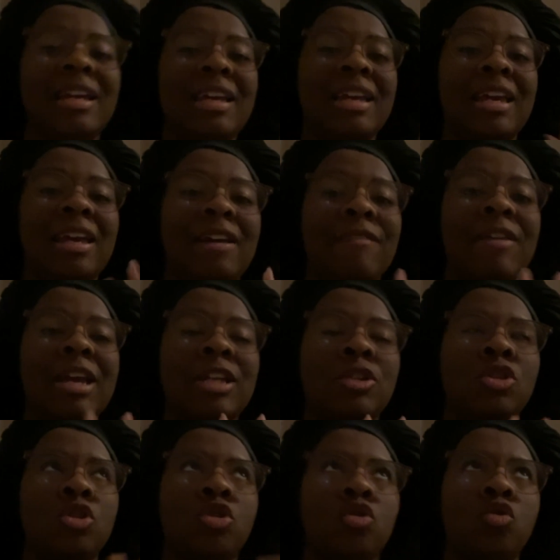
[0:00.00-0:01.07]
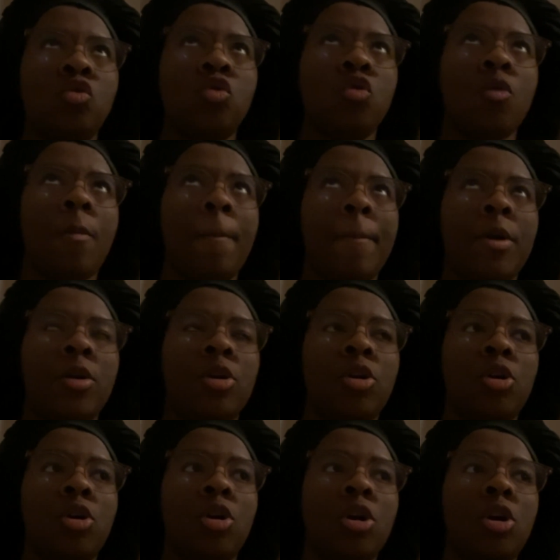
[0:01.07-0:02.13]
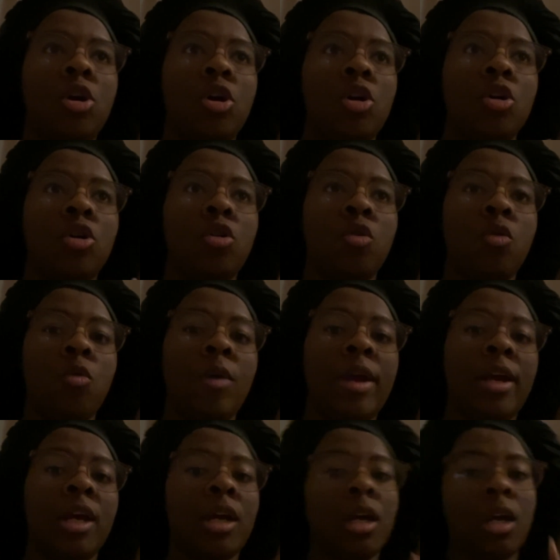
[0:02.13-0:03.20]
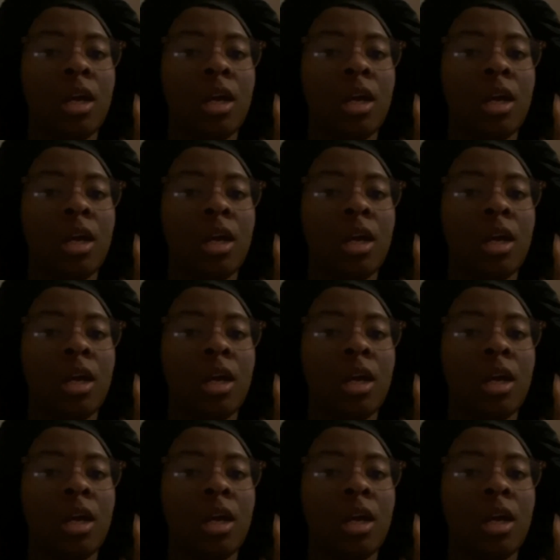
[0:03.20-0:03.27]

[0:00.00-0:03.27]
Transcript: give a super quick